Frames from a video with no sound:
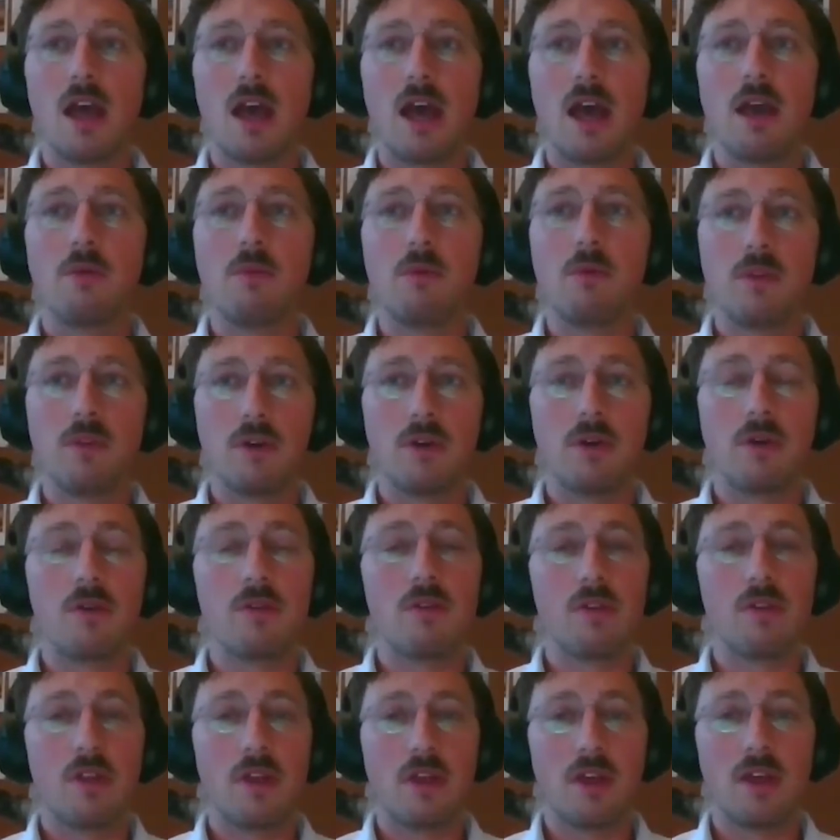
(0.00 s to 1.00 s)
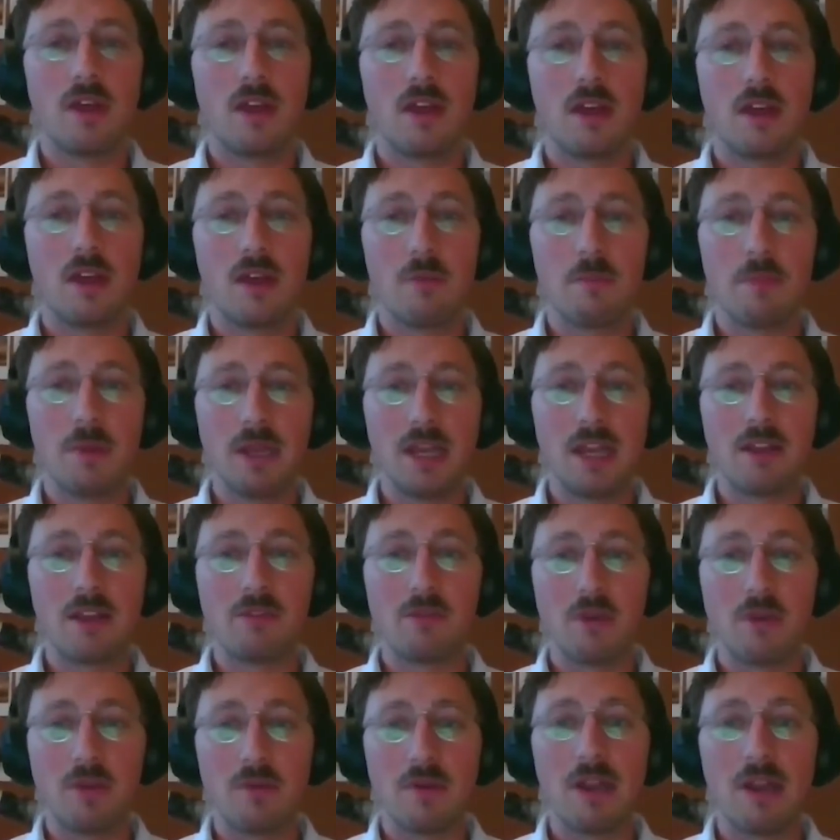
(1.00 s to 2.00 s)
I would urge the
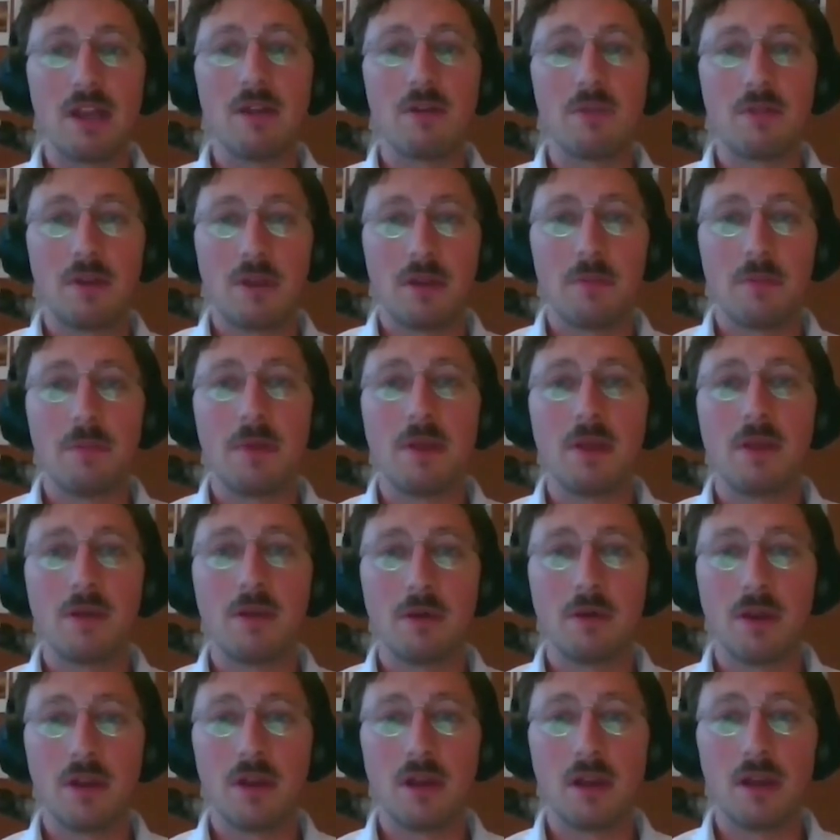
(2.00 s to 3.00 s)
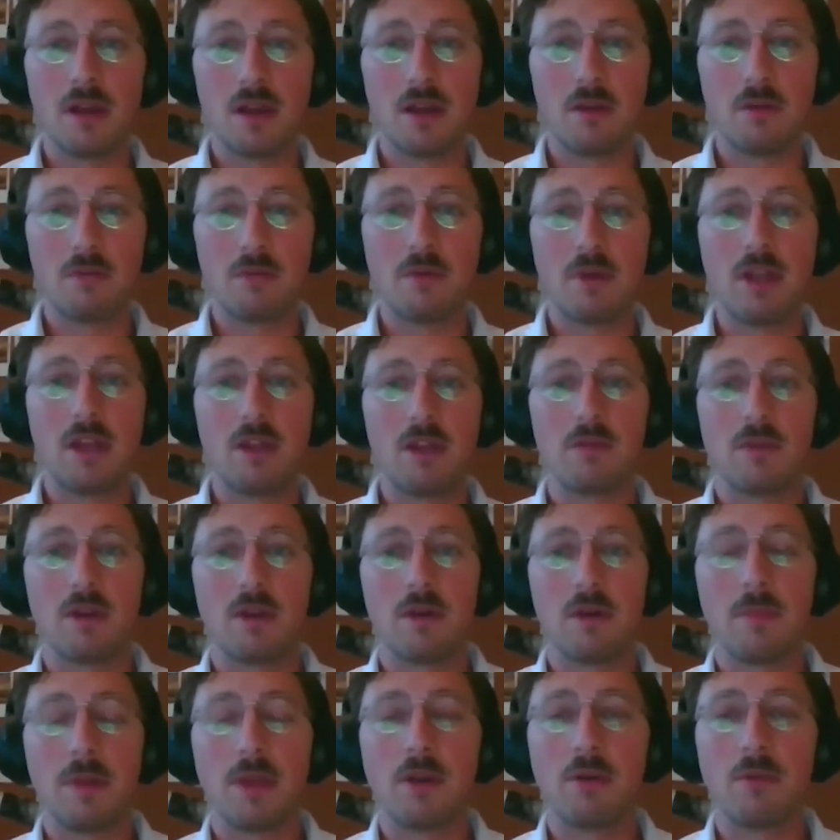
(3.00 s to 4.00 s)
pediatric
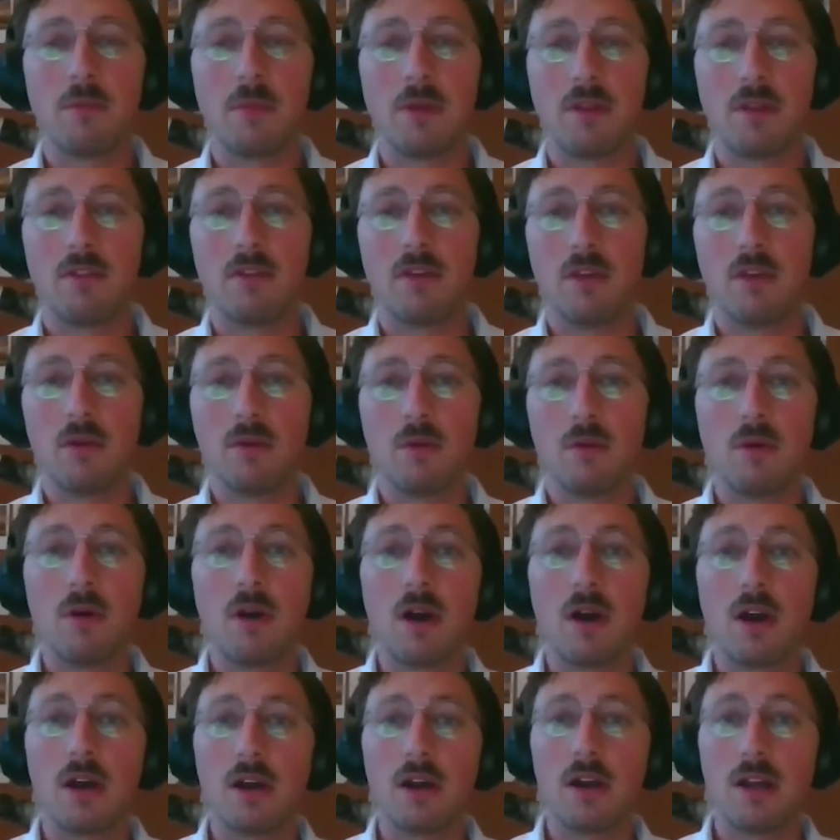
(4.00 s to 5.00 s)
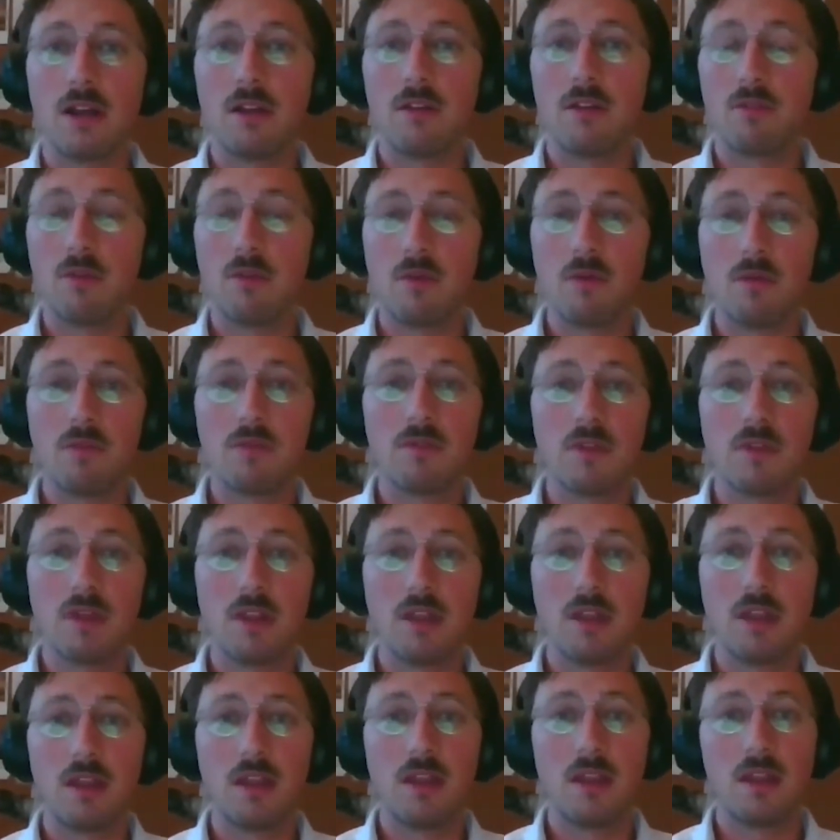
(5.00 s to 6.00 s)
radiotherapy community who are involved
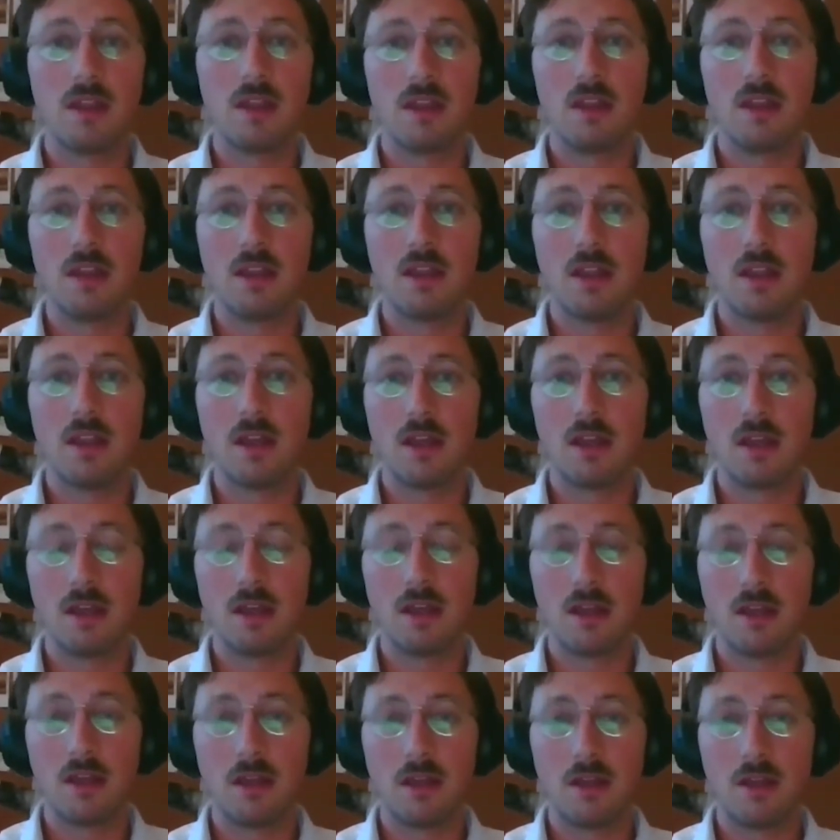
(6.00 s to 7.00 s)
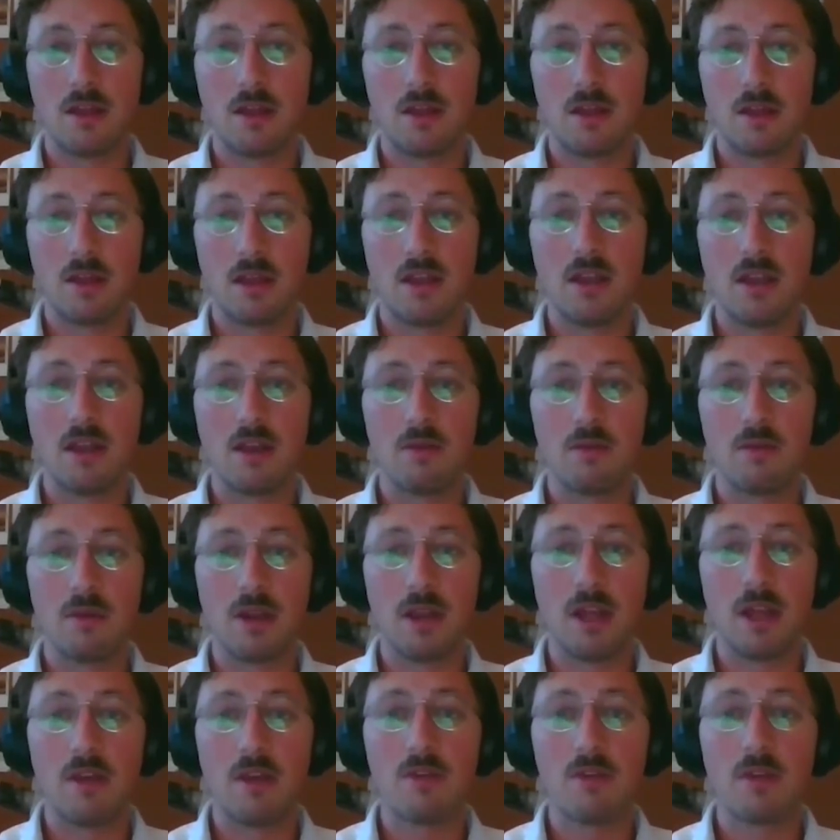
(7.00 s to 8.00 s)
in the
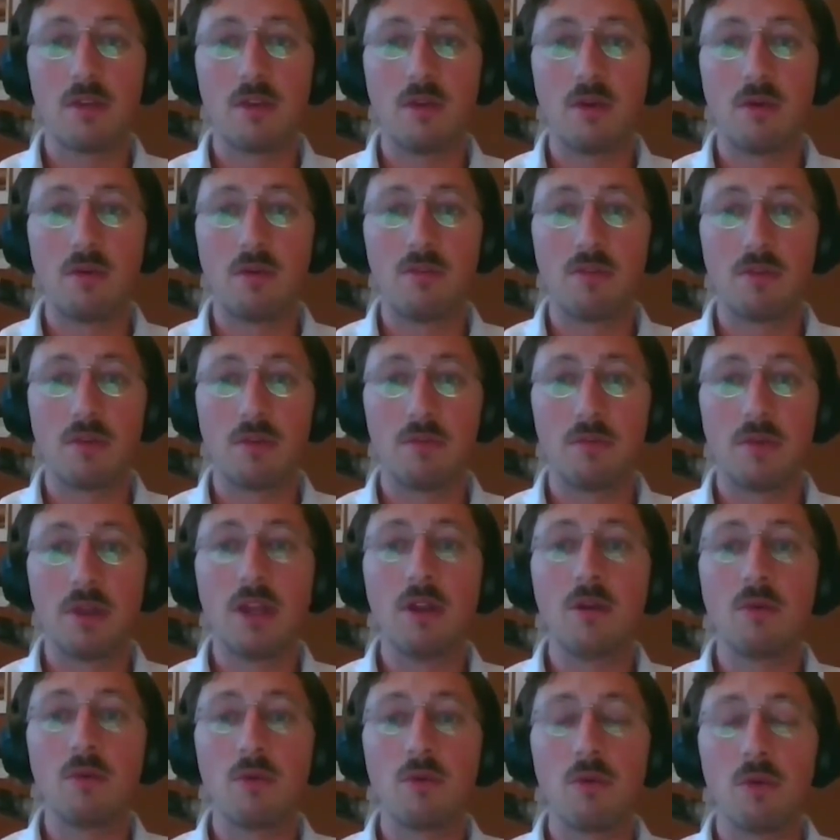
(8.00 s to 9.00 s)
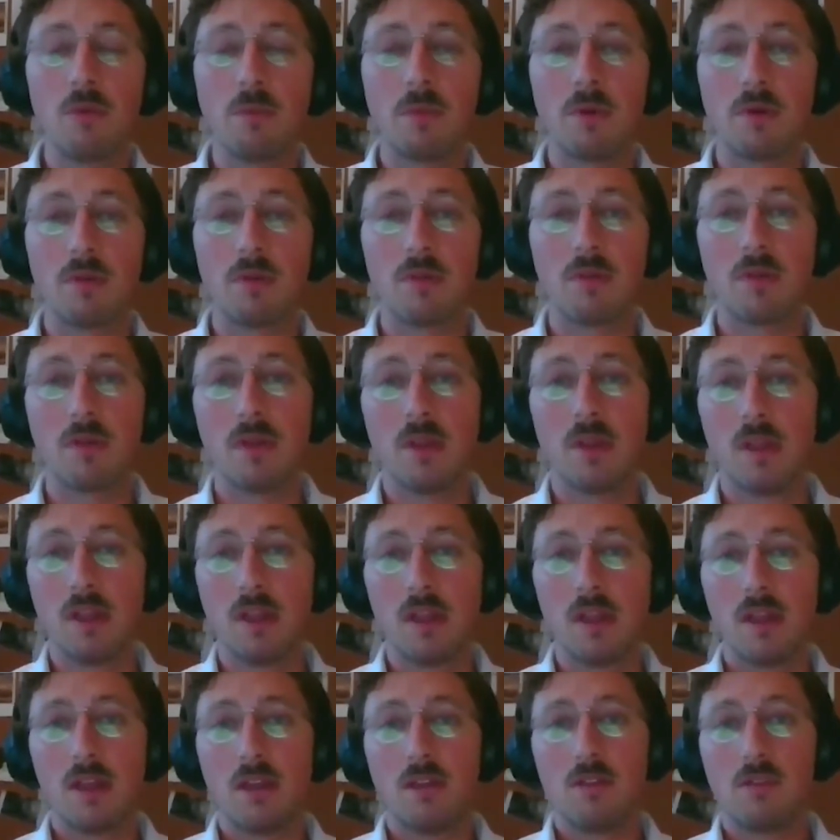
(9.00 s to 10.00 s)
irradiation of renal tumors
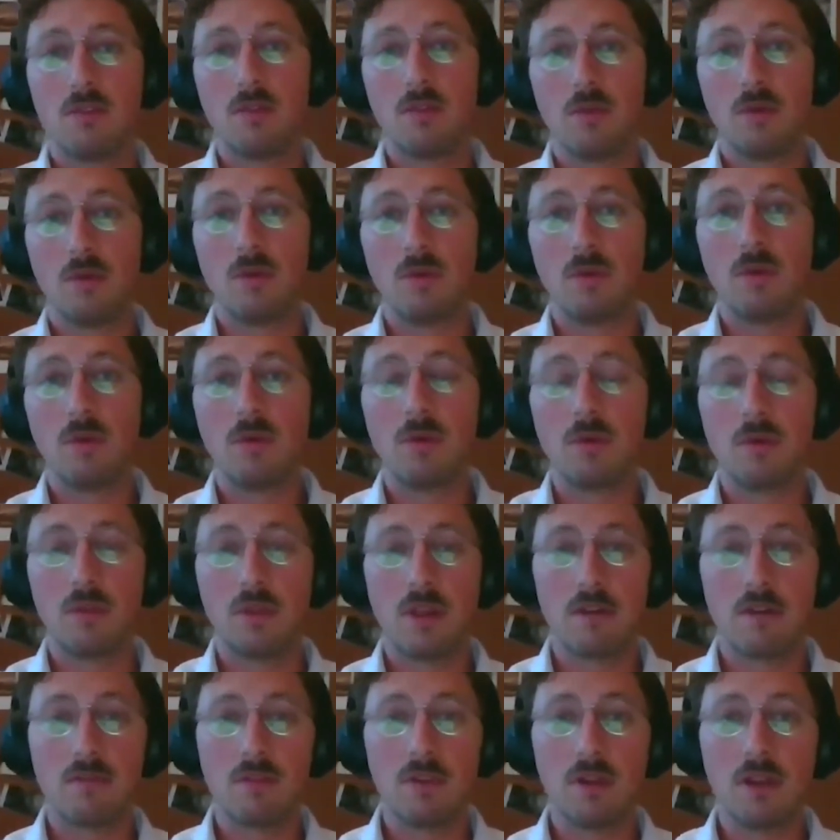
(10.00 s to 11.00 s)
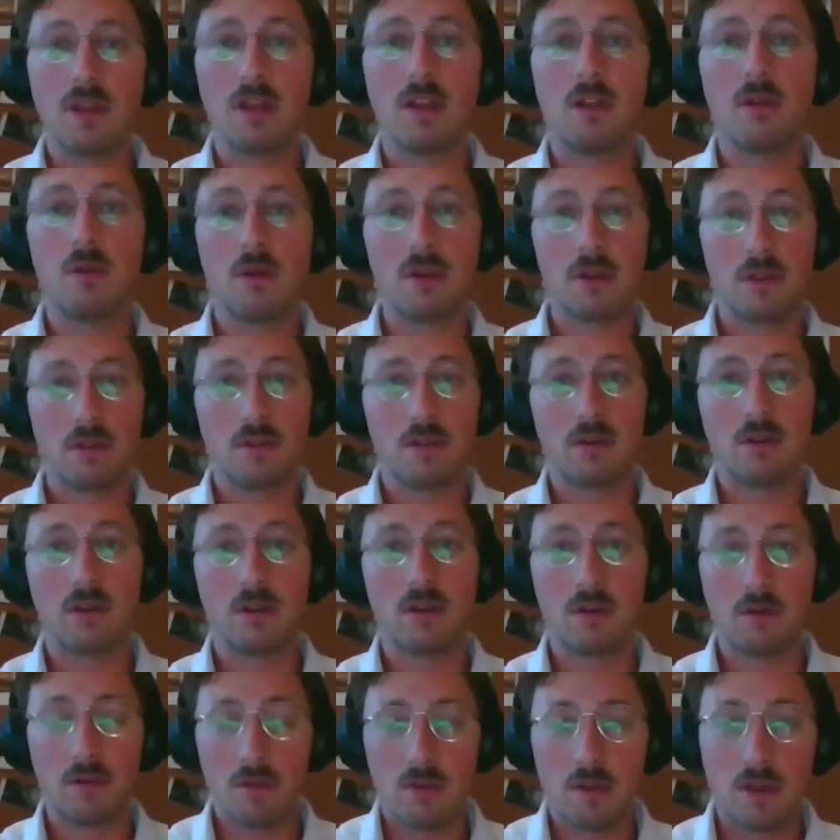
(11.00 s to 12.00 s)
to definitely look at our
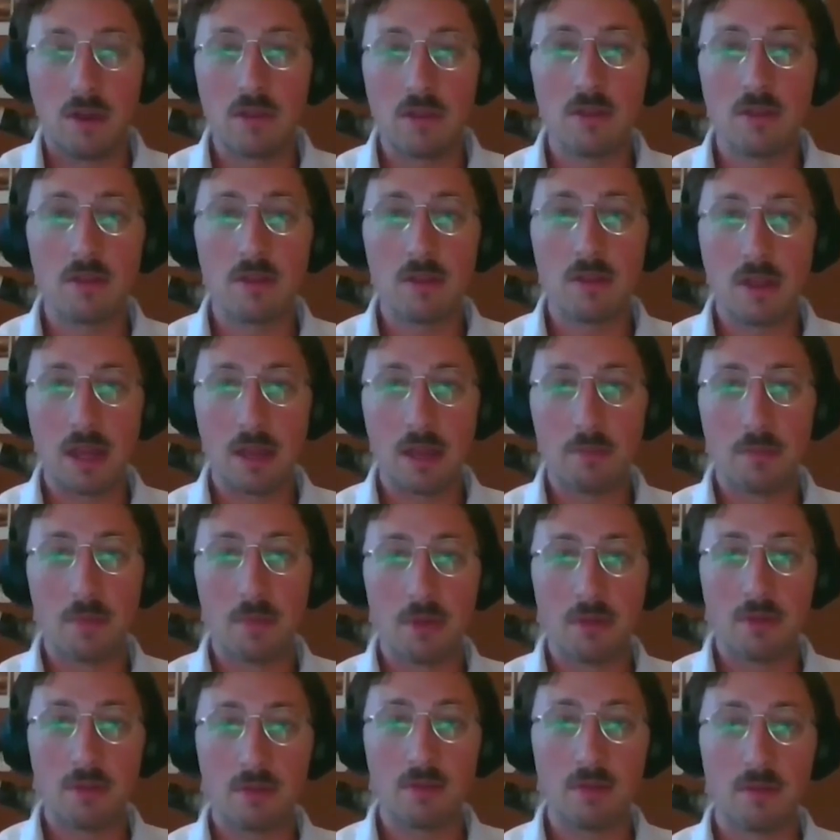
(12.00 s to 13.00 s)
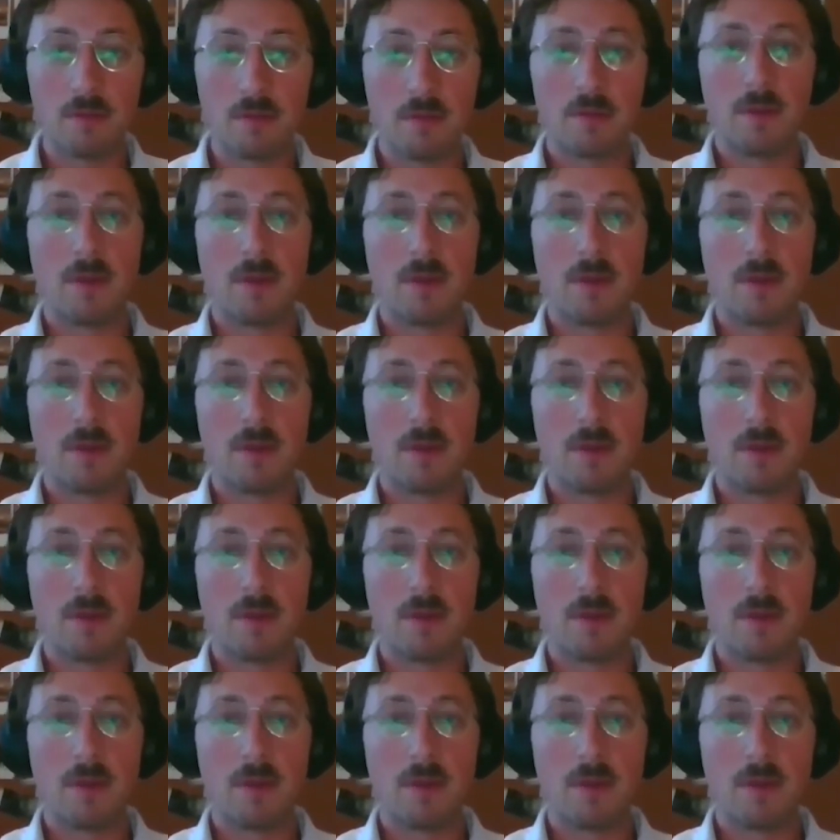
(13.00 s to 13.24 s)
consensus statement.